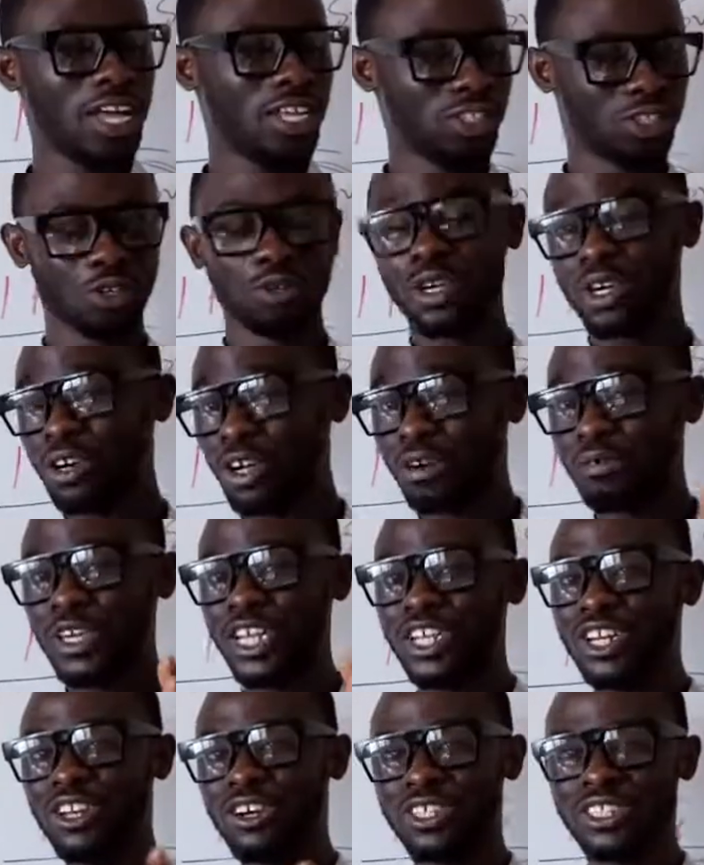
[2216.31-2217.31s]
So we're going to
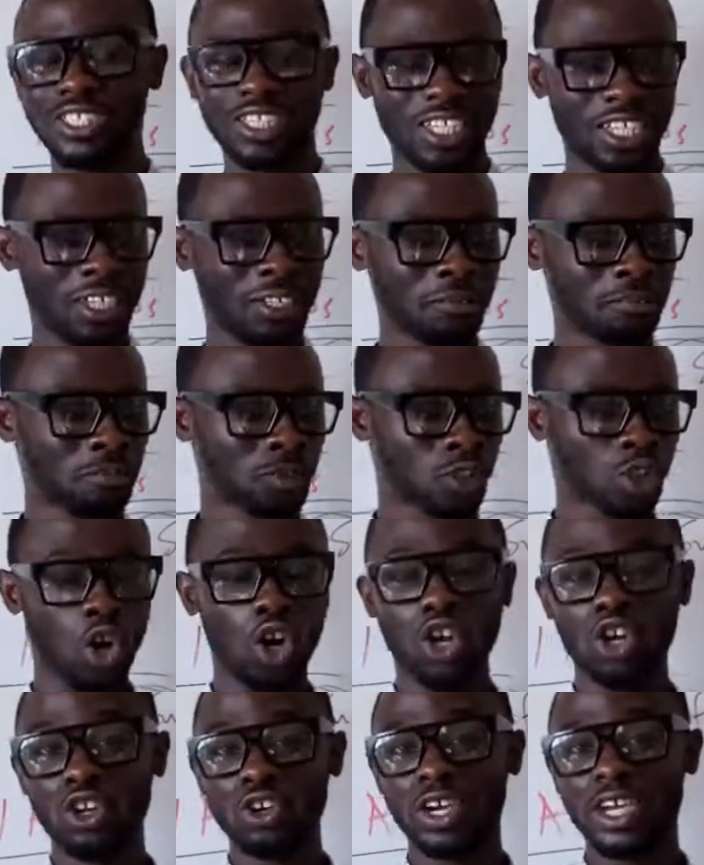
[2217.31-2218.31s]
be
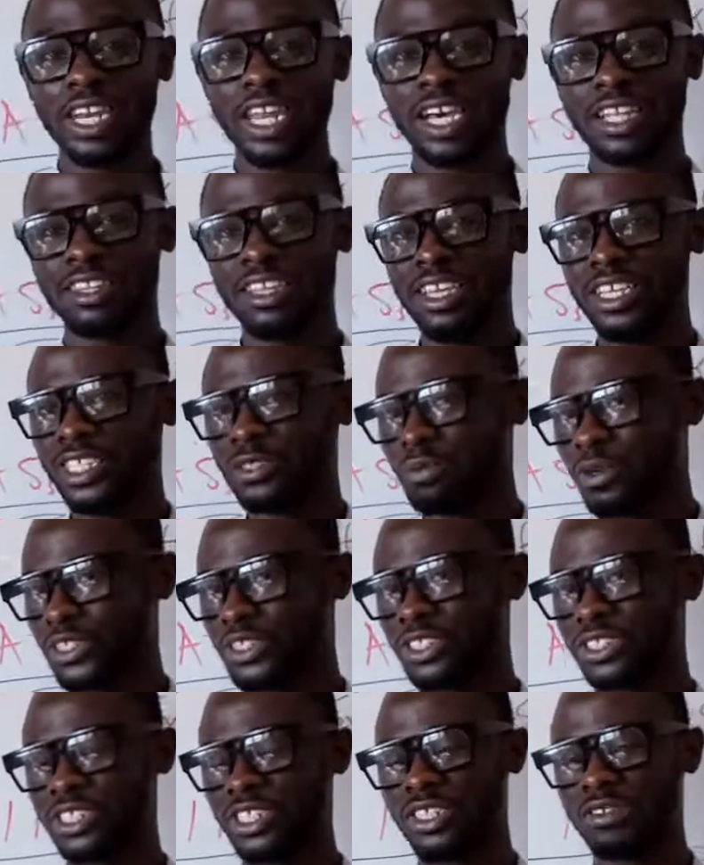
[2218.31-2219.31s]
looking at these
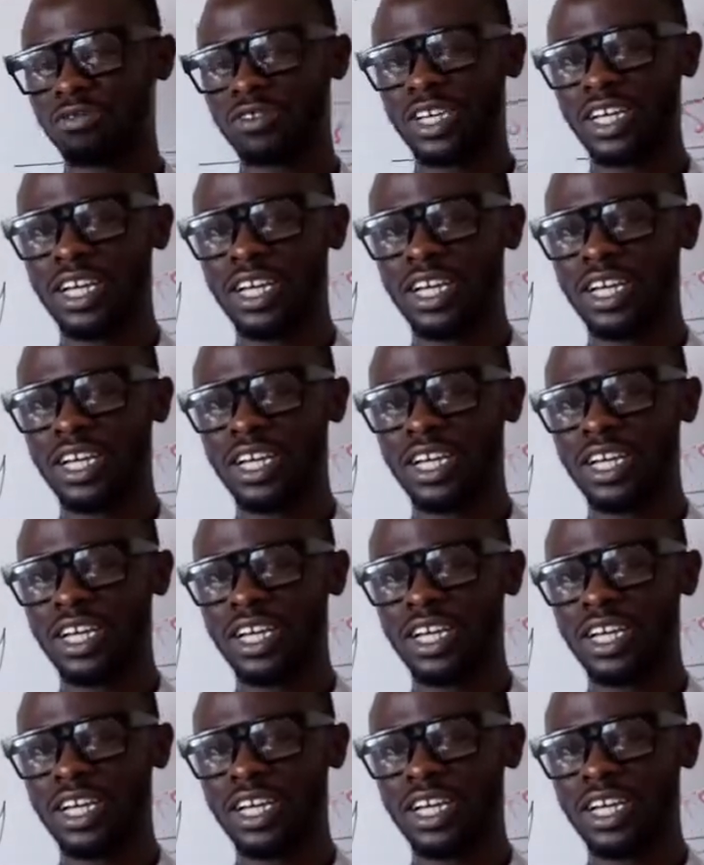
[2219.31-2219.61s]
positive